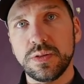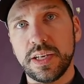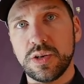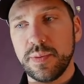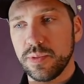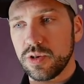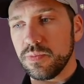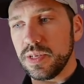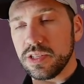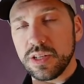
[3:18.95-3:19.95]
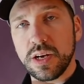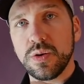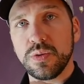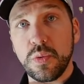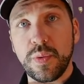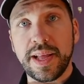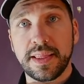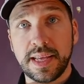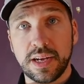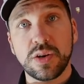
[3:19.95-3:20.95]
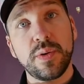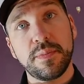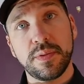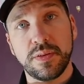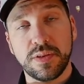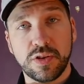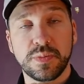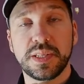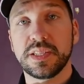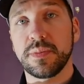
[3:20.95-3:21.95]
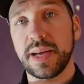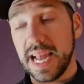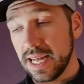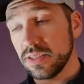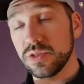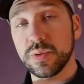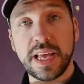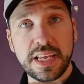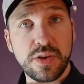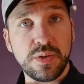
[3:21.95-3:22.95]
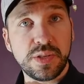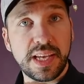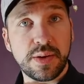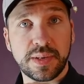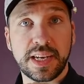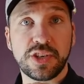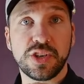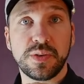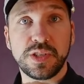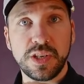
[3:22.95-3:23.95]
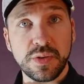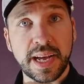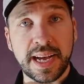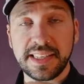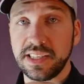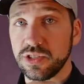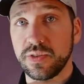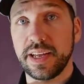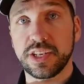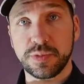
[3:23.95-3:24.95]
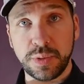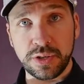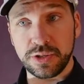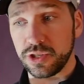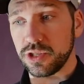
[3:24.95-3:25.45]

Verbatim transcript: the equipment companies know that when that equipment comes into my hands, when I use it and when I show it to you guys, it's great exposure.